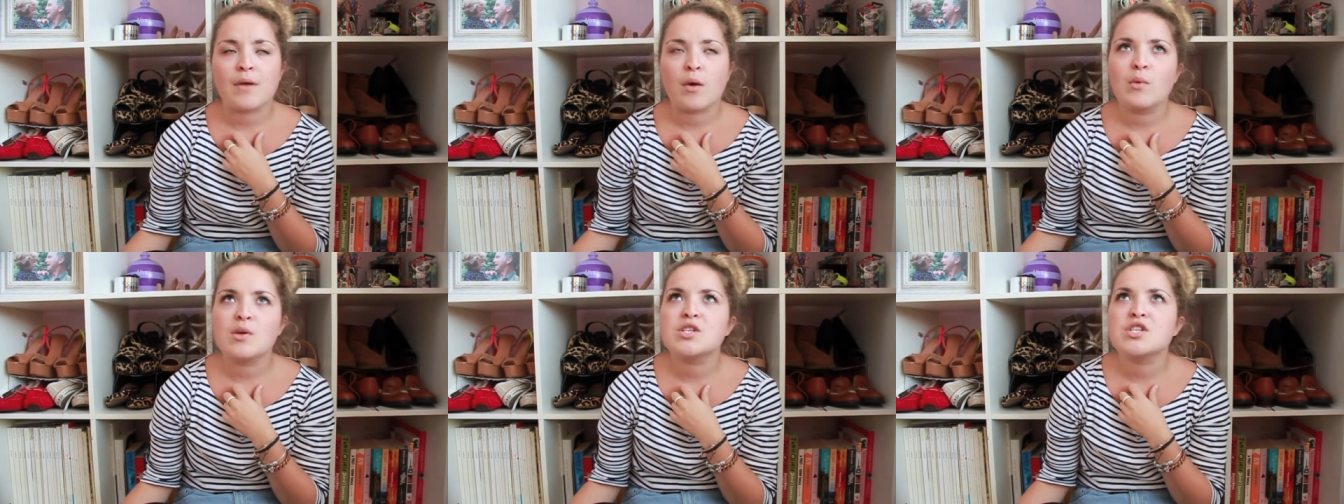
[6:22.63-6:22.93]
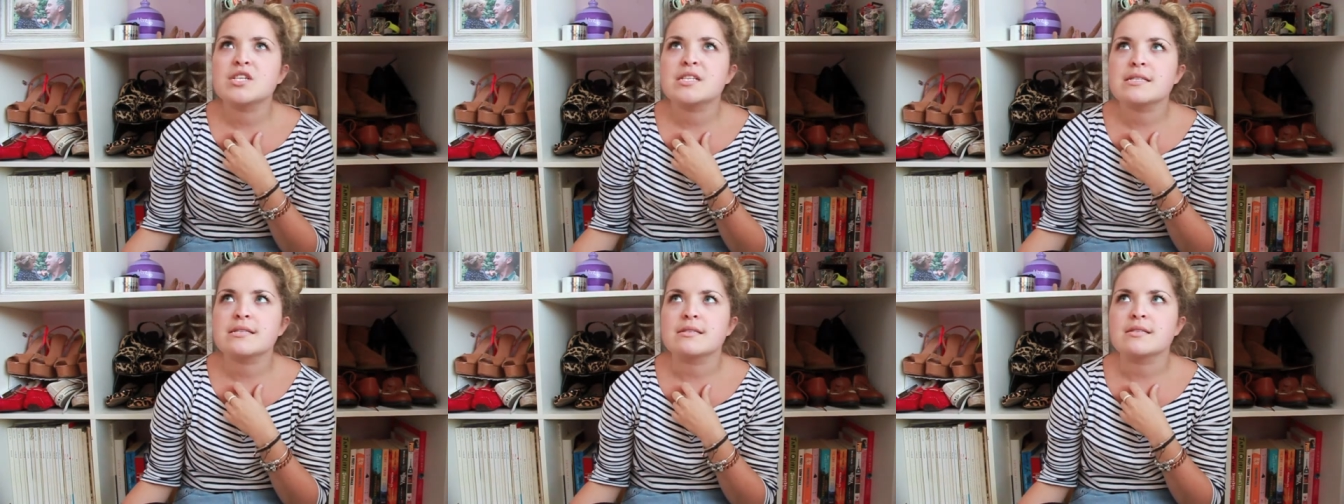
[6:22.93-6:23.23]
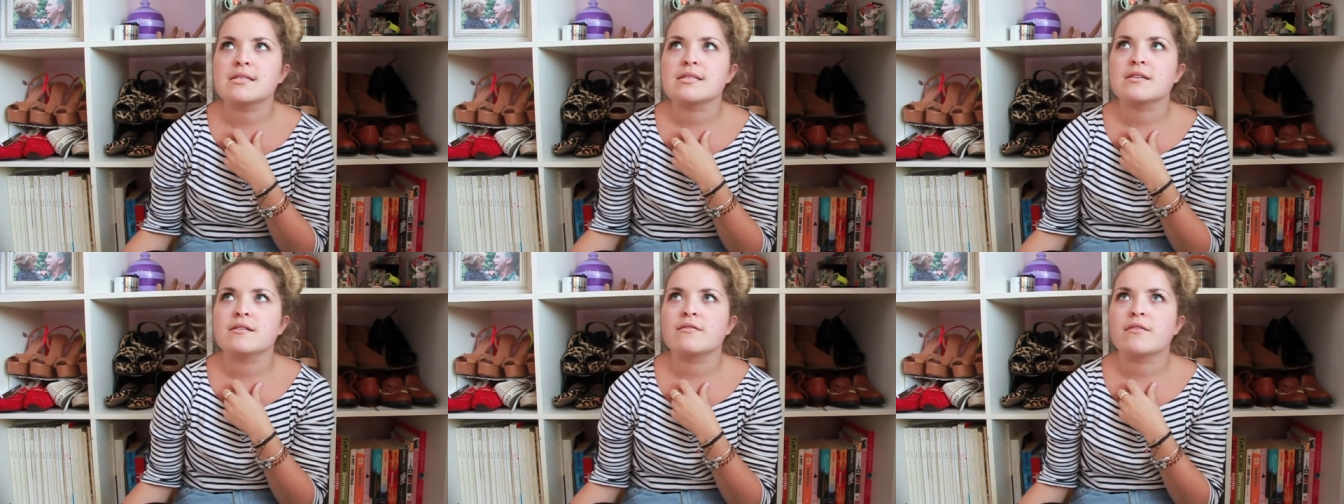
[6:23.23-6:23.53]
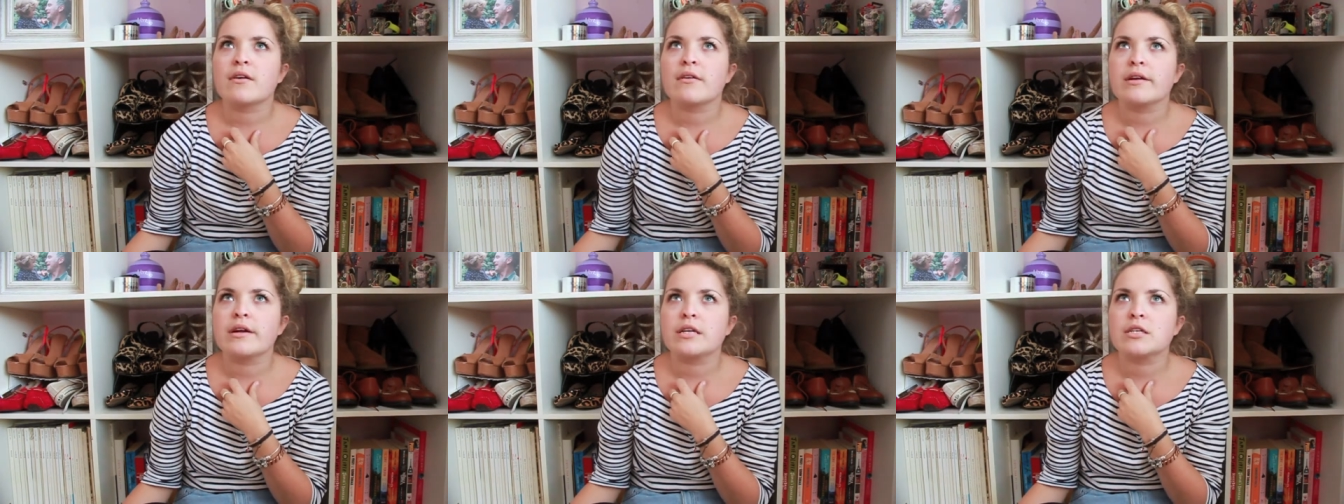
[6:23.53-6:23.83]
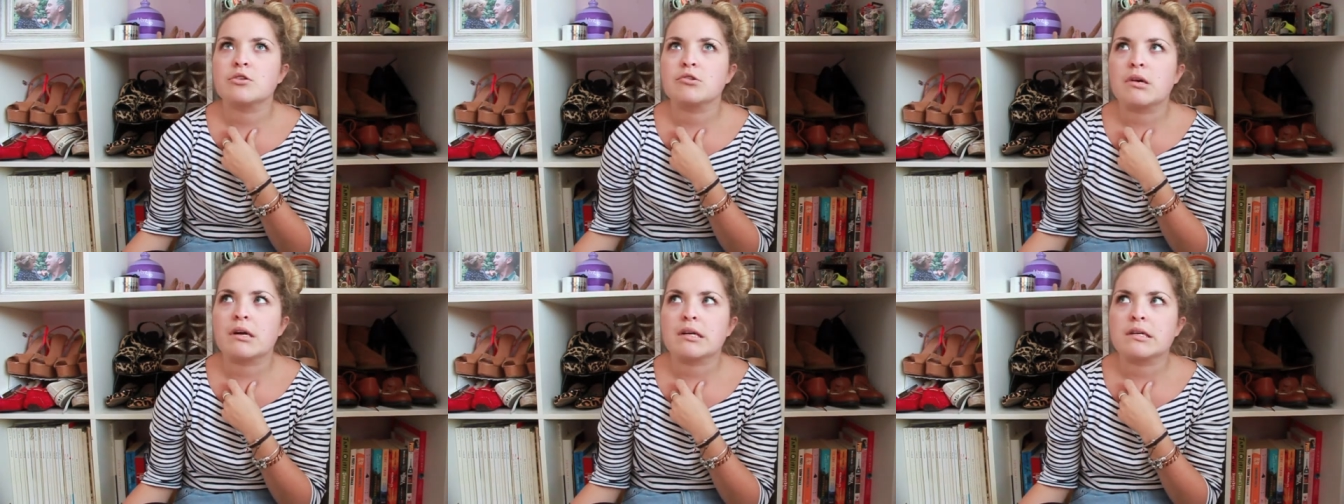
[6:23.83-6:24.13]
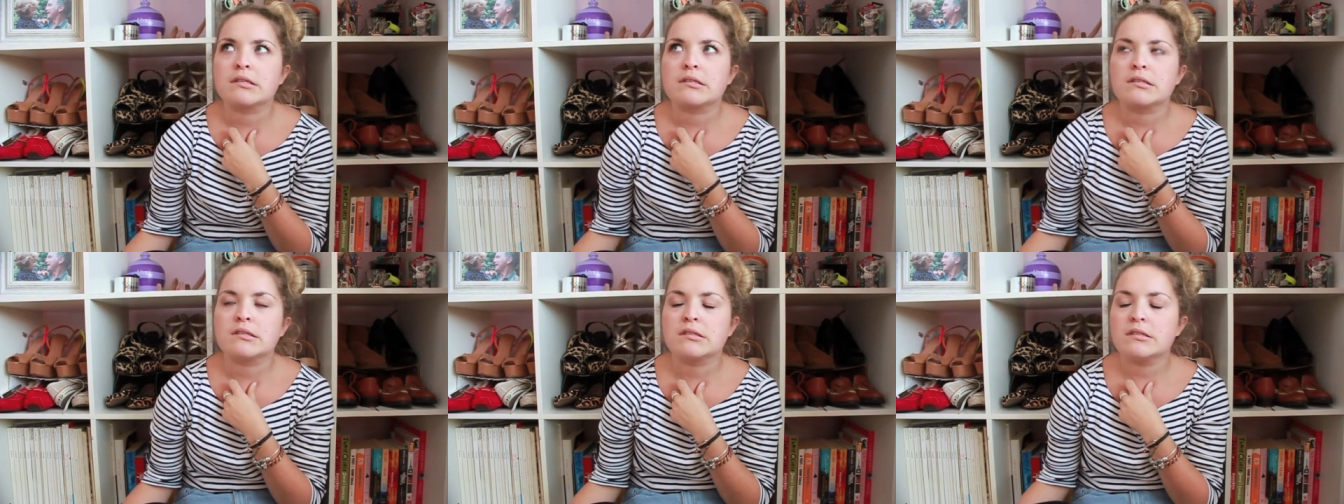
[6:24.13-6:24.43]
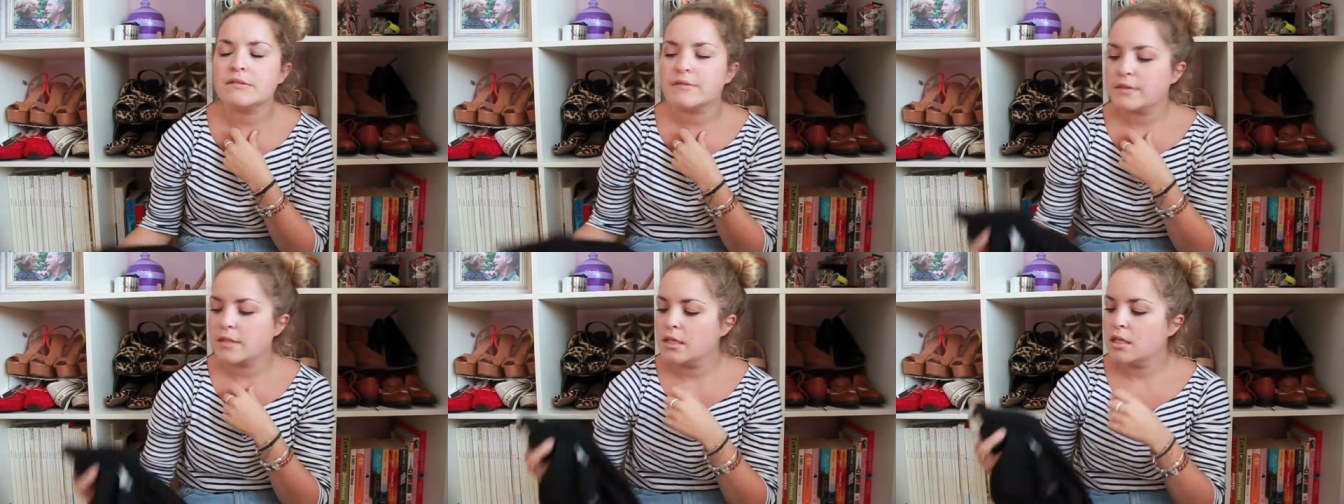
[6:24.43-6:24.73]
which isn't very
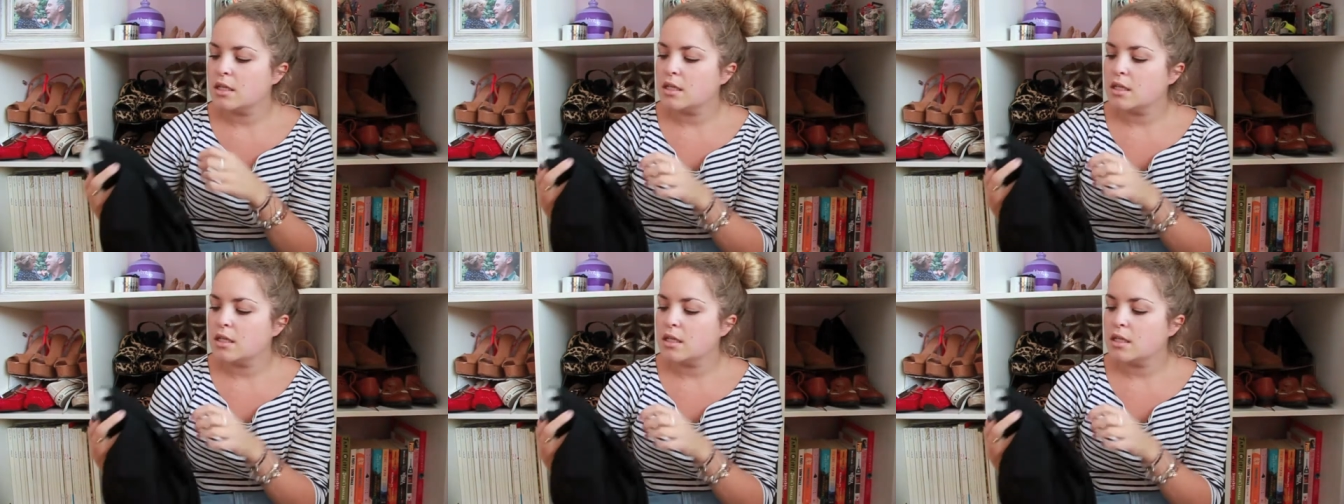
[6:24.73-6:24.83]
attractive.